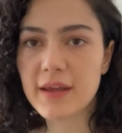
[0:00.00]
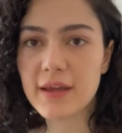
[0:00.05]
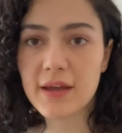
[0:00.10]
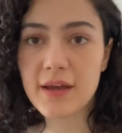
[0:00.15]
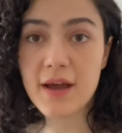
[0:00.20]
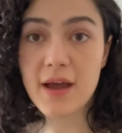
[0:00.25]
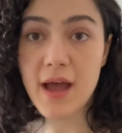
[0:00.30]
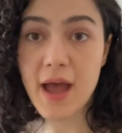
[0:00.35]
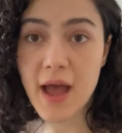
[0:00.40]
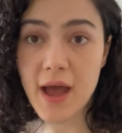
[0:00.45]
a
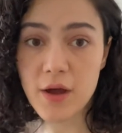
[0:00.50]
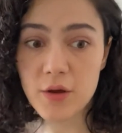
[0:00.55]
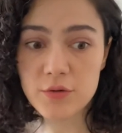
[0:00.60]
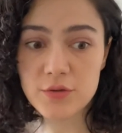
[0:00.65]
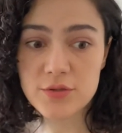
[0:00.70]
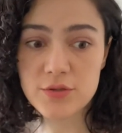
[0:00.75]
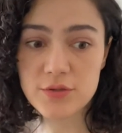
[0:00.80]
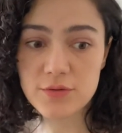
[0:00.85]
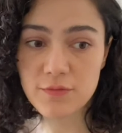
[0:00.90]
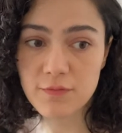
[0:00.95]

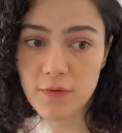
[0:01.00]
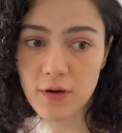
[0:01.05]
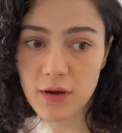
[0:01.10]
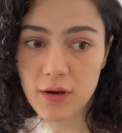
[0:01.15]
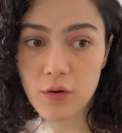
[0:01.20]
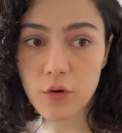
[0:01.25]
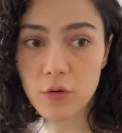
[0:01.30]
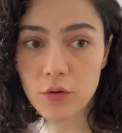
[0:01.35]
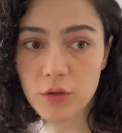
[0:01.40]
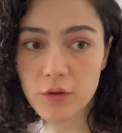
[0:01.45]
house
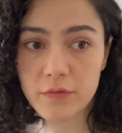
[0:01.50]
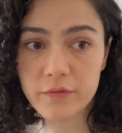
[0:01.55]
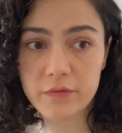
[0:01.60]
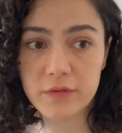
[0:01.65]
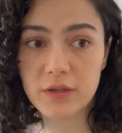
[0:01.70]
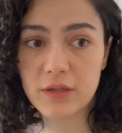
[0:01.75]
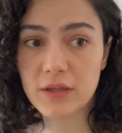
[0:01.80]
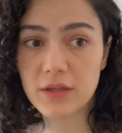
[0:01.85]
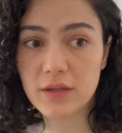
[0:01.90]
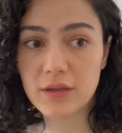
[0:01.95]
where all of
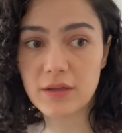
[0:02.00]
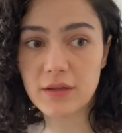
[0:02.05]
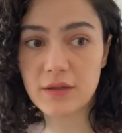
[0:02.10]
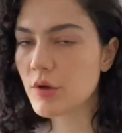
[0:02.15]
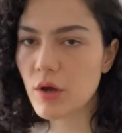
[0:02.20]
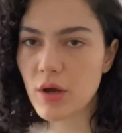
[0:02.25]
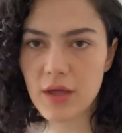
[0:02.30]
the